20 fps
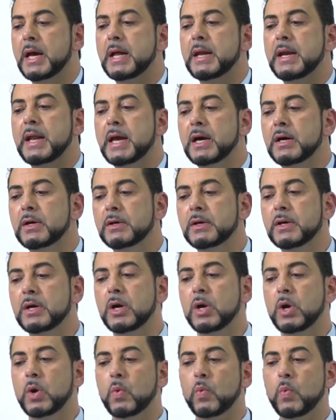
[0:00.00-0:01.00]
Now,
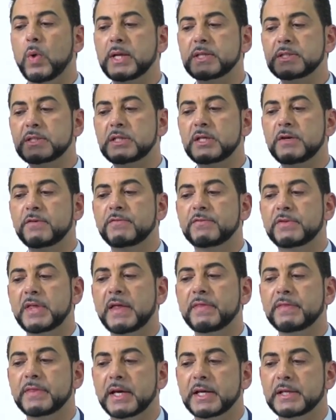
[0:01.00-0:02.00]
once you've
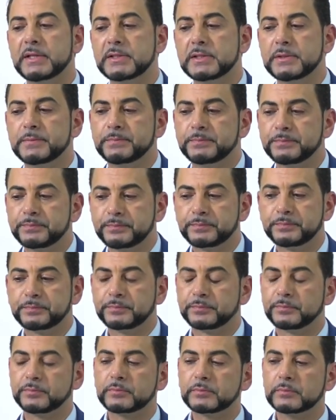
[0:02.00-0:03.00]
done that,
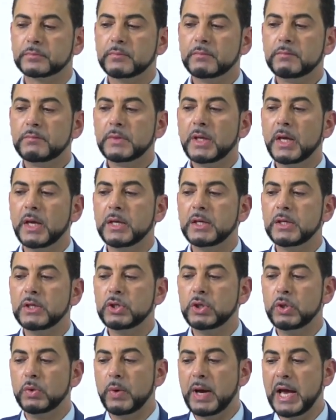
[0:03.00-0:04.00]

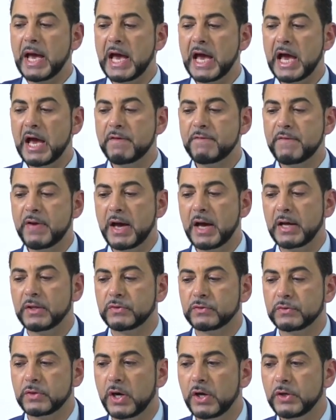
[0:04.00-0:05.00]
you'll have a
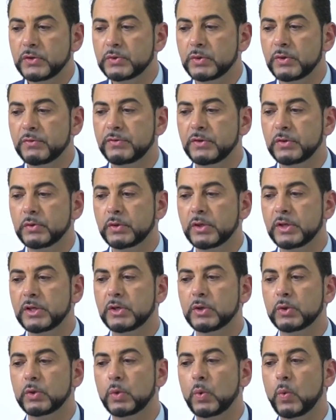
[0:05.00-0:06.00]
total, if you look at
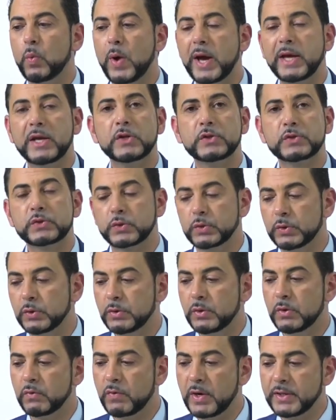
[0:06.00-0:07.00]
your weighted
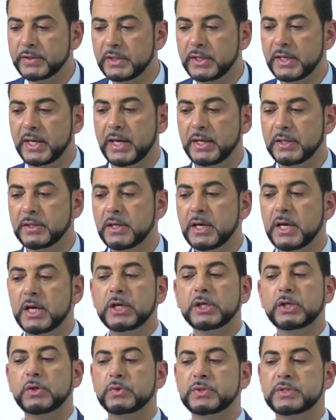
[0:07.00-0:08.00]
score, right to the end,
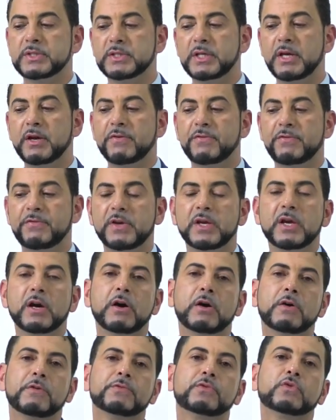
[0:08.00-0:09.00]
you'll see a figure
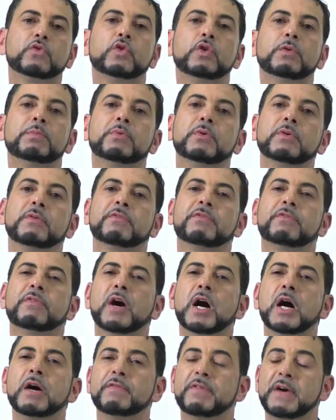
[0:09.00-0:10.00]
of
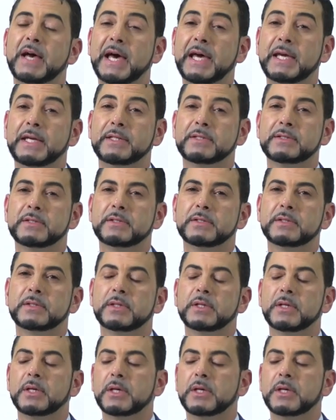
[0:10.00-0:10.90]
2.58.